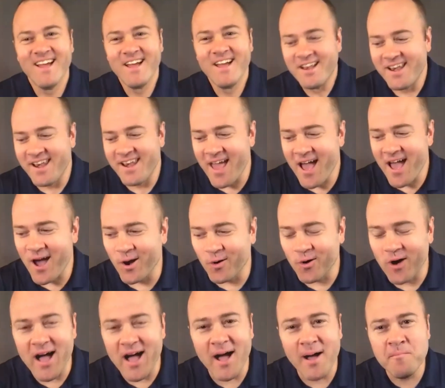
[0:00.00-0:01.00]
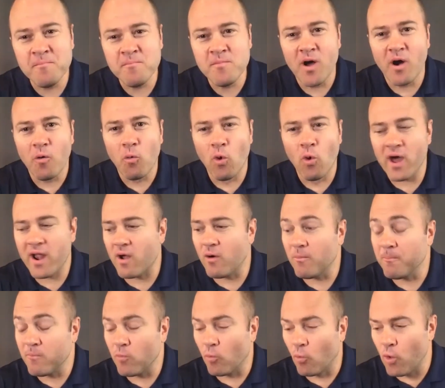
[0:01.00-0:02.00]
no. Um, what,
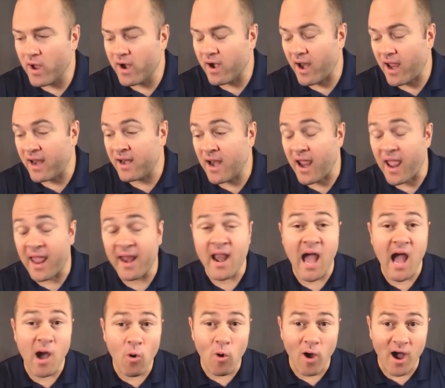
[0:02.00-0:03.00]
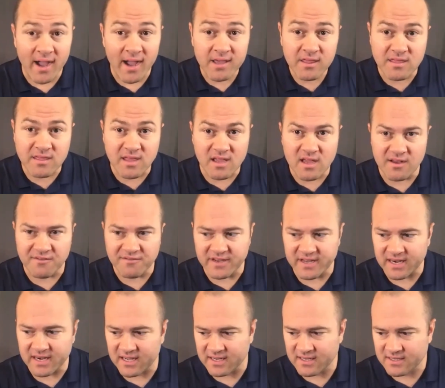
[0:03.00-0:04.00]
what, and and how I think of
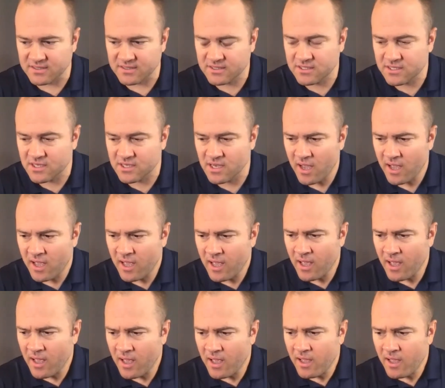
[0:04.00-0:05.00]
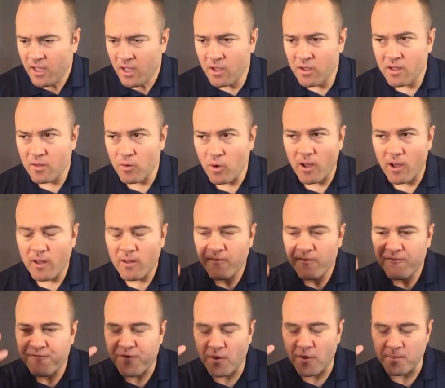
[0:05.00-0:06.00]
it is,
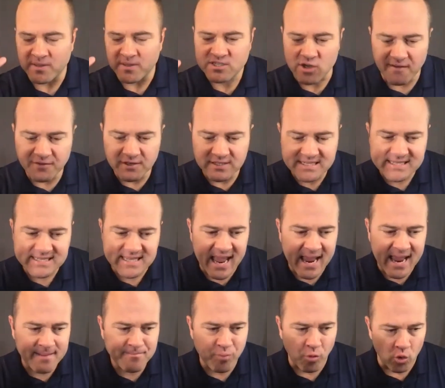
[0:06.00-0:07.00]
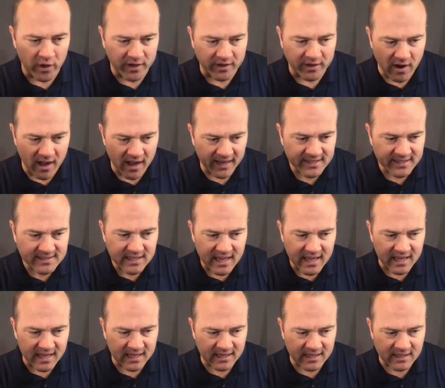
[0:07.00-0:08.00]
from a sovereign standpoint, right?
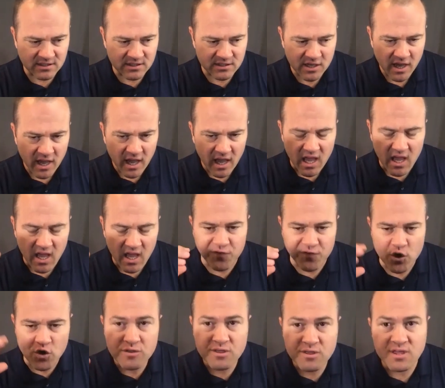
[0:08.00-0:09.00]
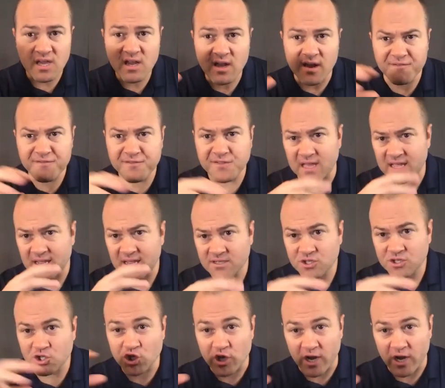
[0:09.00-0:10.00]
Is if you think of
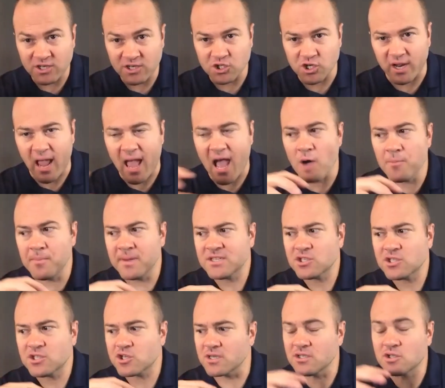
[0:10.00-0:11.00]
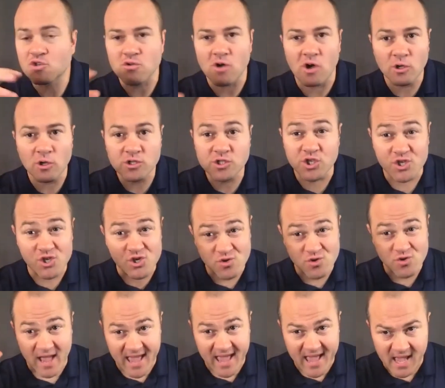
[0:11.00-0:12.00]
things changing, how much control do you
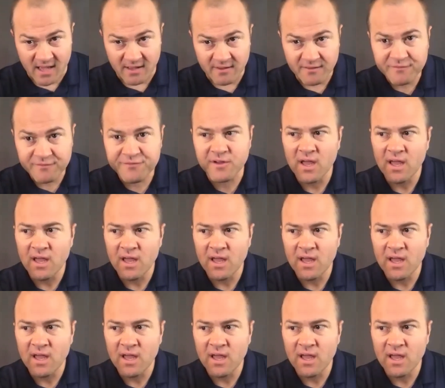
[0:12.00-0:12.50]
have,